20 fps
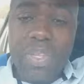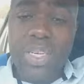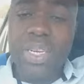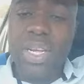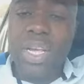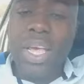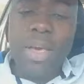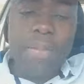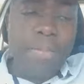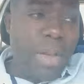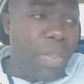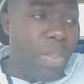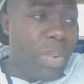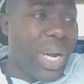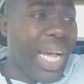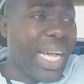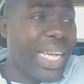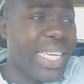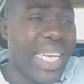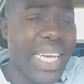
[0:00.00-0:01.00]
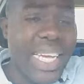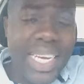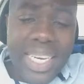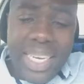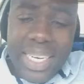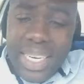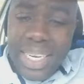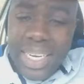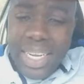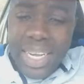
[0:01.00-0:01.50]
that. People are
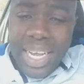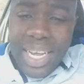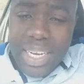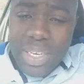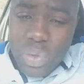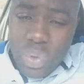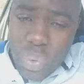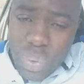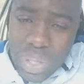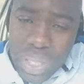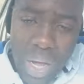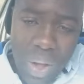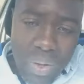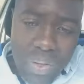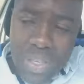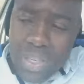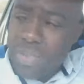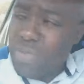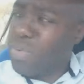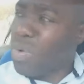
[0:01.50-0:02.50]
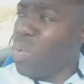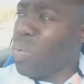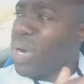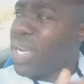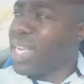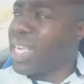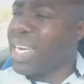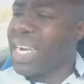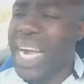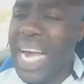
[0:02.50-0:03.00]
getting 2,000 for
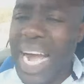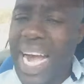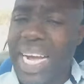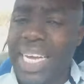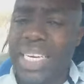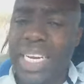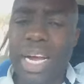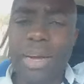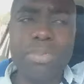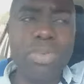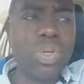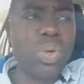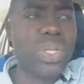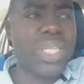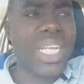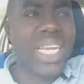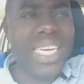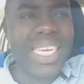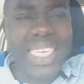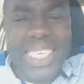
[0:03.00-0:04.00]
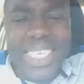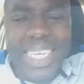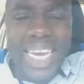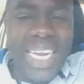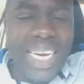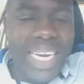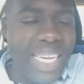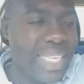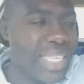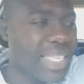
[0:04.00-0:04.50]
working hard. I'm sure the
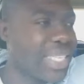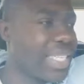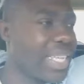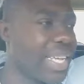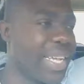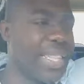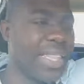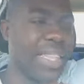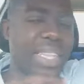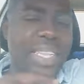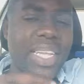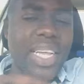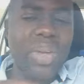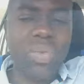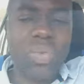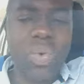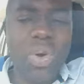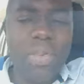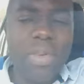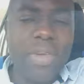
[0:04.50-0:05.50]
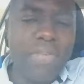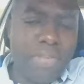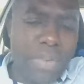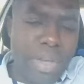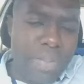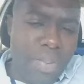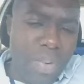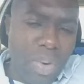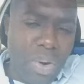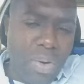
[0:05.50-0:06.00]
retailers, they're robbing
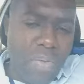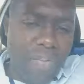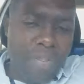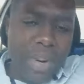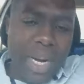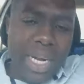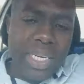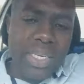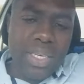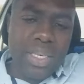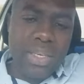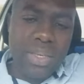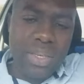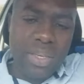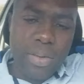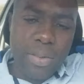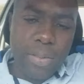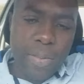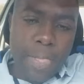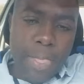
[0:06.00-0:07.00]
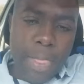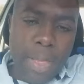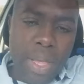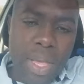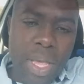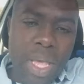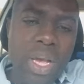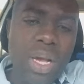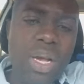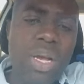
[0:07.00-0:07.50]
people of money.
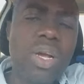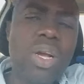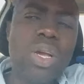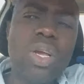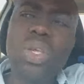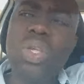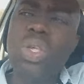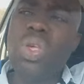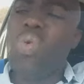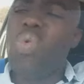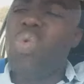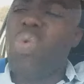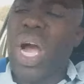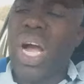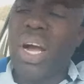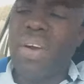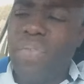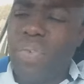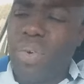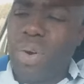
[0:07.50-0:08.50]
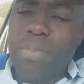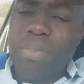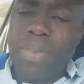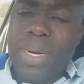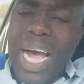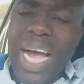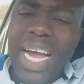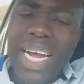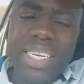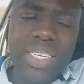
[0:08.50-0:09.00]
You work from
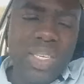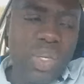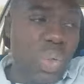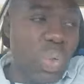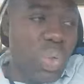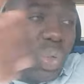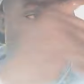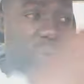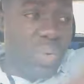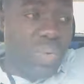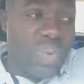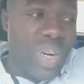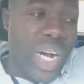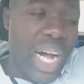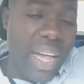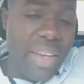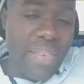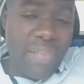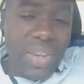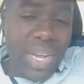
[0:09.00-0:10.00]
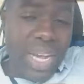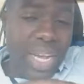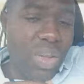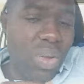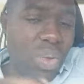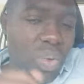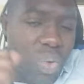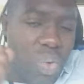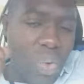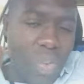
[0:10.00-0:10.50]
9 to 5,
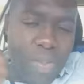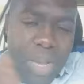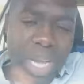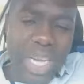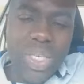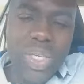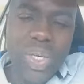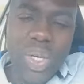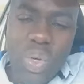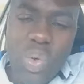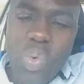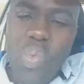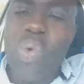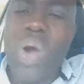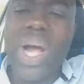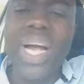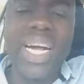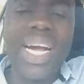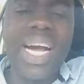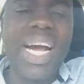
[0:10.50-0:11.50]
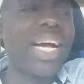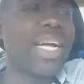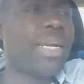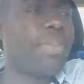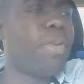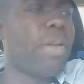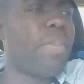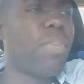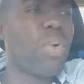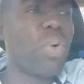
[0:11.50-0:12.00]
you make sure you work
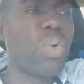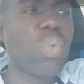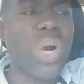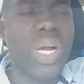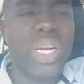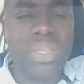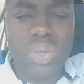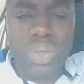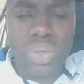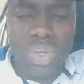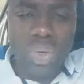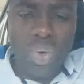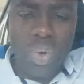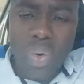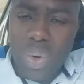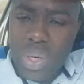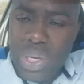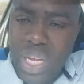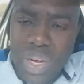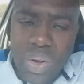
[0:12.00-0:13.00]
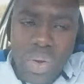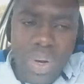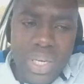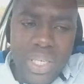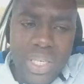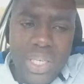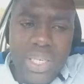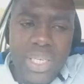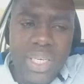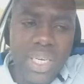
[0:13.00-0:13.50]
hard. People went to school, they
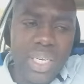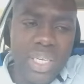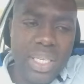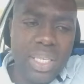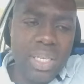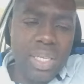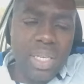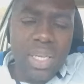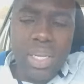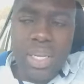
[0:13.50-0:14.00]
got degrees.